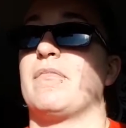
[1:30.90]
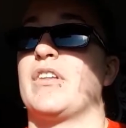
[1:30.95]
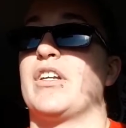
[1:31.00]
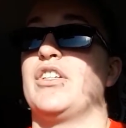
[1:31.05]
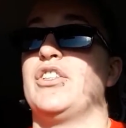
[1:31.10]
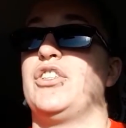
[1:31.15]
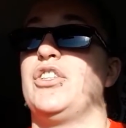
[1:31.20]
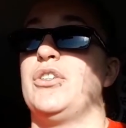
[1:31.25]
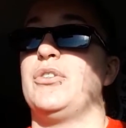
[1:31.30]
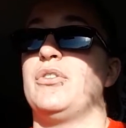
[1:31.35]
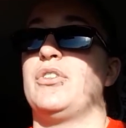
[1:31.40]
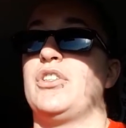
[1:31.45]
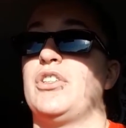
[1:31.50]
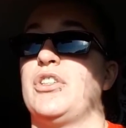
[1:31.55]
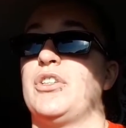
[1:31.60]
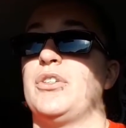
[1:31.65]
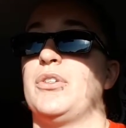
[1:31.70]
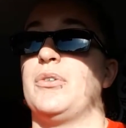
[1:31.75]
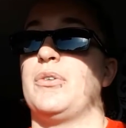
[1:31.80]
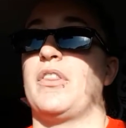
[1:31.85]
due
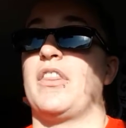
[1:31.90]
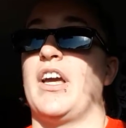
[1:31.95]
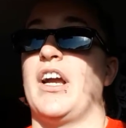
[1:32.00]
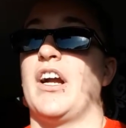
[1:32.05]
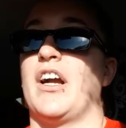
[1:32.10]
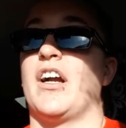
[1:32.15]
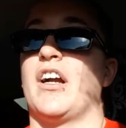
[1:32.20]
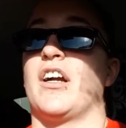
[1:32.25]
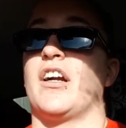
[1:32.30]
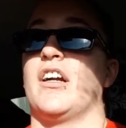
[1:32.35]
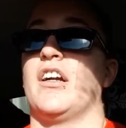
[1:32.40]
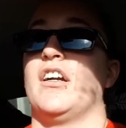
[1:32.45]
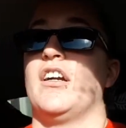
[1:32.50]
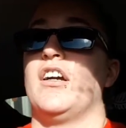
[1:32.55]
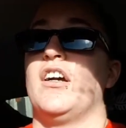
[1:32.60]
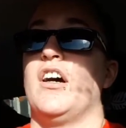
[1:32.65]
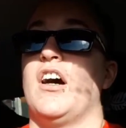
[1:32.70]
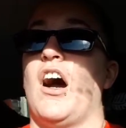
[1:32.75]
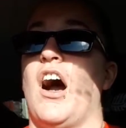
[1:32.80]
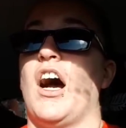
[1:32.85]
to their
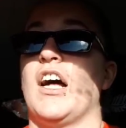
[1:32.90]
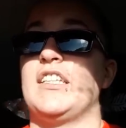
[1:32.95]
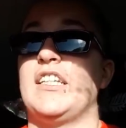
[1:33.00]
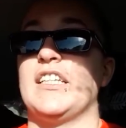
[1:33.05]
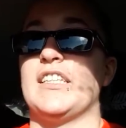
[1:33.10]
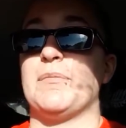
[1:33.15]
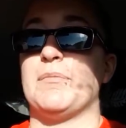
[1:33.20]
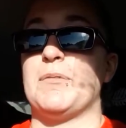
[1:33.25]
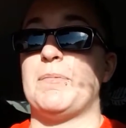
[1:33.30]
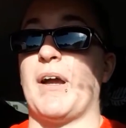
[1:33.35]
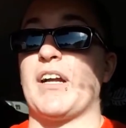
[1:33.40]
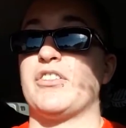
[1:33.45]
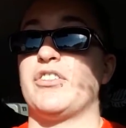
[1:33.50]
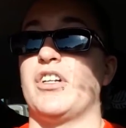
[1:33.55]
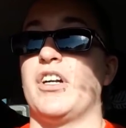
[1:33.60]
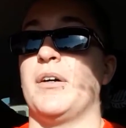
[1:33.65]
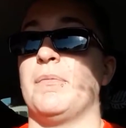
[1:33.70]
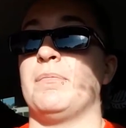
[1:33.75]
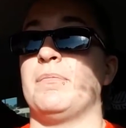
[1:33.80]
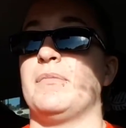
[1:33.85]
autism
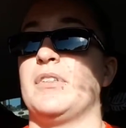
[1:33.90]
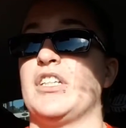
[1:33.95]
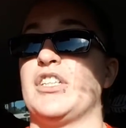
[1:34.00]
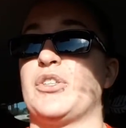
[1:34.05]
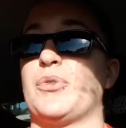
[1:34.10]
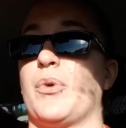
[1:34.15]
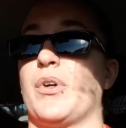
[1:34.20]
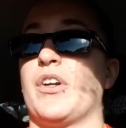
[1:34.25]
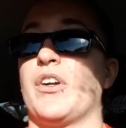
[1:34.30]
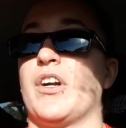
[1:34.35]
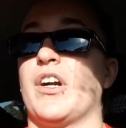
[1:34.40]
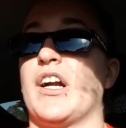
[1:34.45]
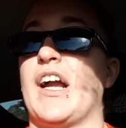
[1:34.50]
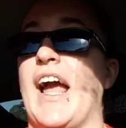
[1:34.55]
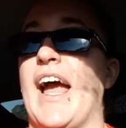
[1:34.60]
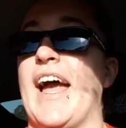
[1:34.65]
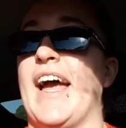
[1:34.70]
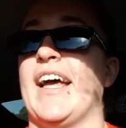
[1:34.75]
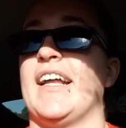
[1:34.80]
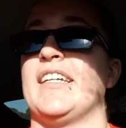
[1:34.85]
spectrum disorder
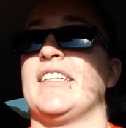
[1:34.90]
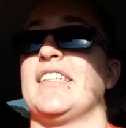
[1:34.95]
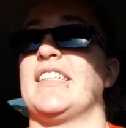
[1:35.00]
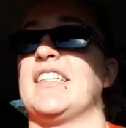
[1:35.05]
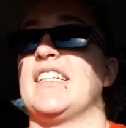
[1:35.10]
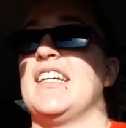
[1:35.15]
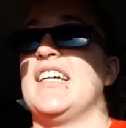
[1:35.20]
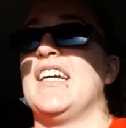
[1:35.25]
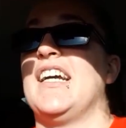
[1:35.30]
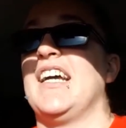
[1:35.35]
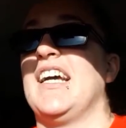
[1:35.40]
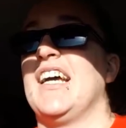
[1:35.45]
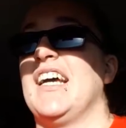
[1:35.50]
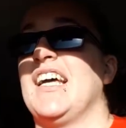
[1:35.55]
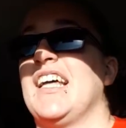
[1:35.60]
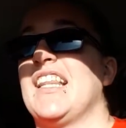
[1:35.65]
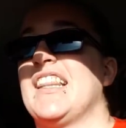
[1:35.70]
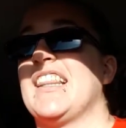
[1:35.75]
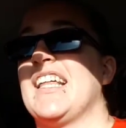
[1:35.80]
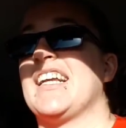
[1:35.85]
and
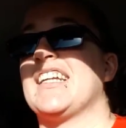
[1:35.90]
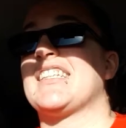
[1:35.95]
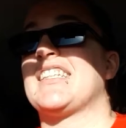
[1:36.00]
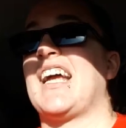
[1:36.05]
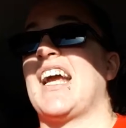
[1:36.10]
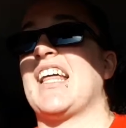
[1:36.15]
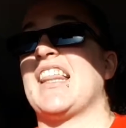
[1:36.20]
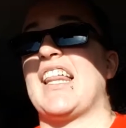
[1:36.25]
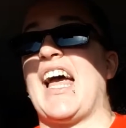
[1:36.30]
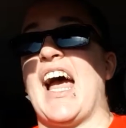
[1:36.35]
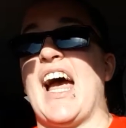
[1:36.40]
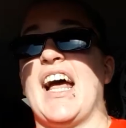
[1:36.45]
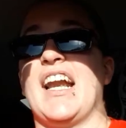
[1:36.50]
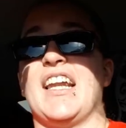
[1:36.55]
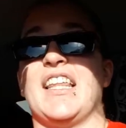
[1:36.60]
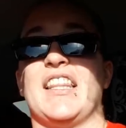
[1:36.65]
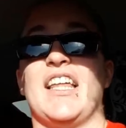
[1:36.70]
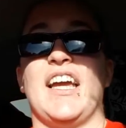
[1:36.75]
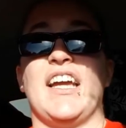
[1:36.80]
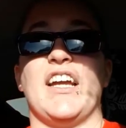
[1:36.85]
things like
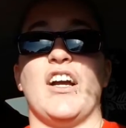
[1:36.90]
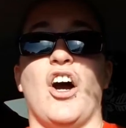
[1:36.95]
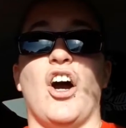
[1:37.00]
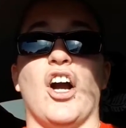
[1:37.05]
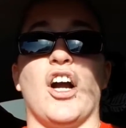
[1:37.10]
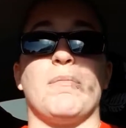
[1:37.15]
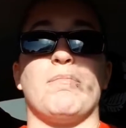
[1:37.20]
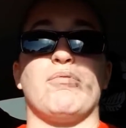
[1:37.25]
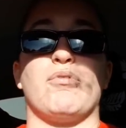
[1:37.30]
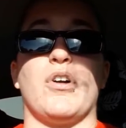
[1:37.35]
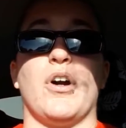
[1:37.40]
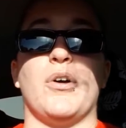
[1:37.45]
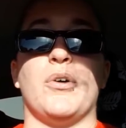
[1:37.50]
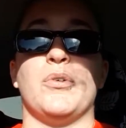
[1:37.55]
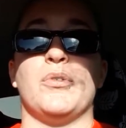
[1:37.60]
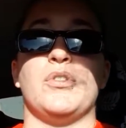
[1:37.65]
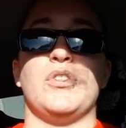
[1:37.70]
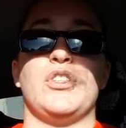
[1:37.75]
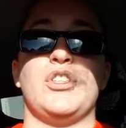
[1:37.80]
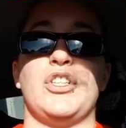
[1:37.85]
that, they are
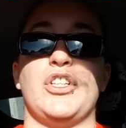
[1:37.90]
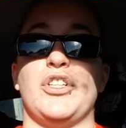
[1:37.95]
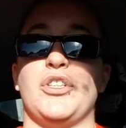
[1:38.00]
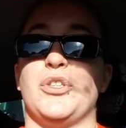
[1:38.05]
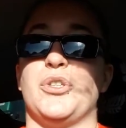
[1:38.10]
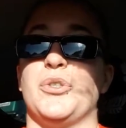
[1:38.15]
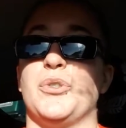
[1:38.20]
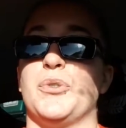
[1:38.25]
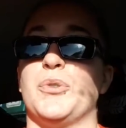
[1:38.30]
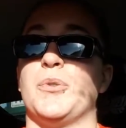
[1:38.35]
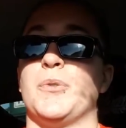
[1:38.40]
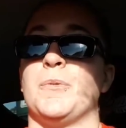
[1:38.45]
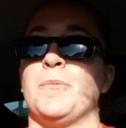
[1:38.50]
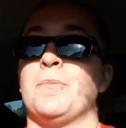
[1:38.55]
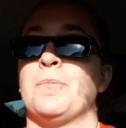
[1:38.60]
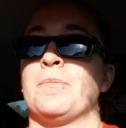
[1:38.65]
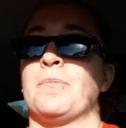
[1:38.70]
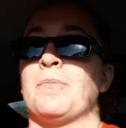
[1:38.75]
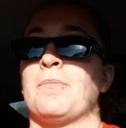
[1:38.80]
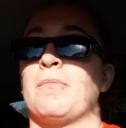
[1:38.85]
prone to
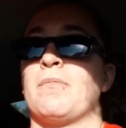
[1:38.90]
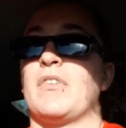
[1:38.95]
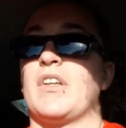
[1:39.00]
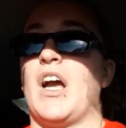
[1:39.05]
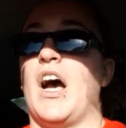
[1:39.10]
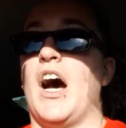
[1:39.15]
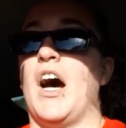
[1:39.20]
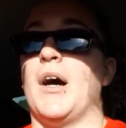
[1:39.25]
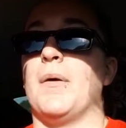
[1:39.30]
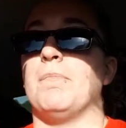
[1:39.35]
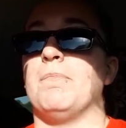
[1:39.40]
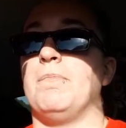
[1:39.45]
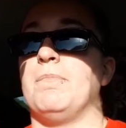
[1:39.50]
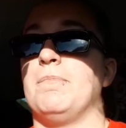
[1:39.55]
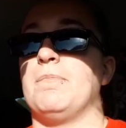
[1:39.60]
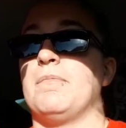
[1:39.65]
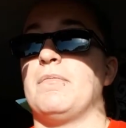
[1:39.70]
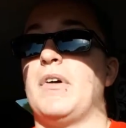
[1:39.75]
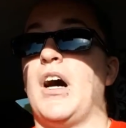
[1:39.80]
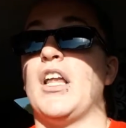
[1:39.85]

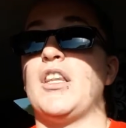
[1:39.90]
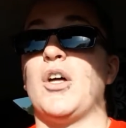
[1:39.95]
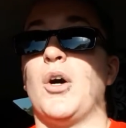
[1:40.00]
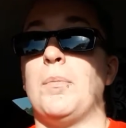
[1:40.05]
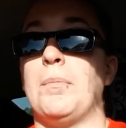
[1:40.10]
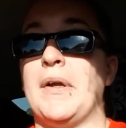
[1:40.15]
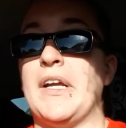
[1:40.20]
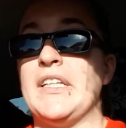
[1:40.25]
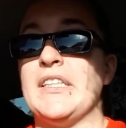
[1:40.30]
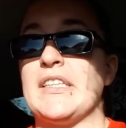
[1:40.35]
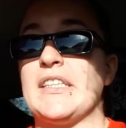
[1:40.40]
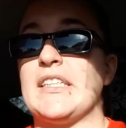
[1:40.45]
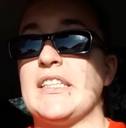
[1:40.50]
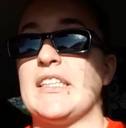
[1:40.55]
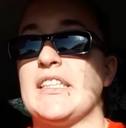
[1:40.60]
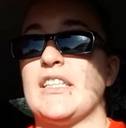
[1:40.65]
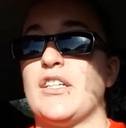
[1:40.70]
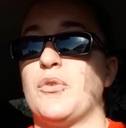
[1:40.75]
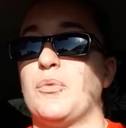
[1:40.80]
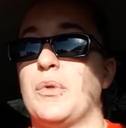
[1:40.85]

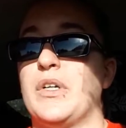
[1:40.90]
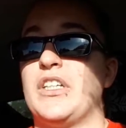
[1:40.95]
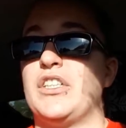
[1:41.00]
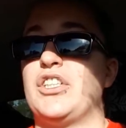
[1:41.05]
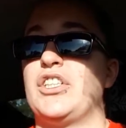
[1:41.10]
elopements, which